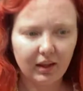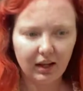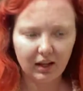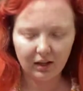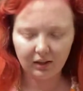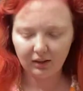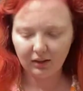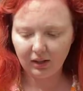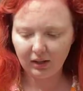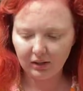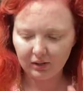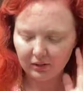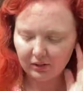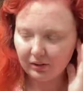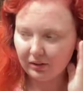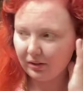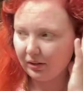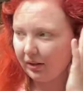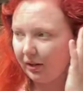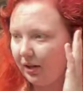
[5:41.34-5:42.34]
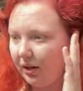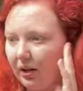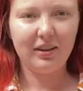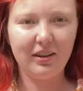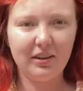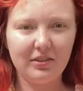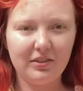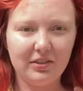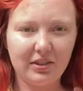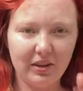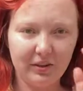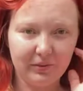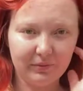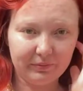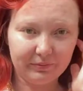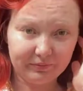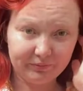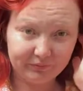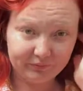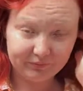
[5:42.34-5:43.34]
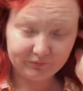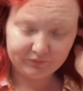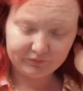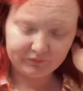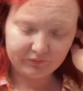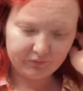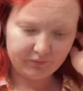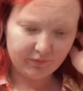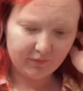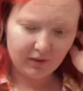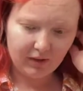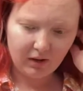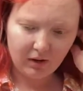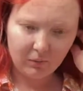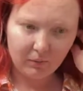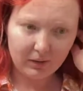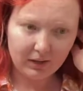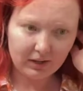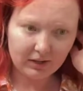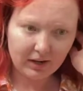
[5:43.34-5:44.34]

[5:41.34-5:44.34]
Hello. So we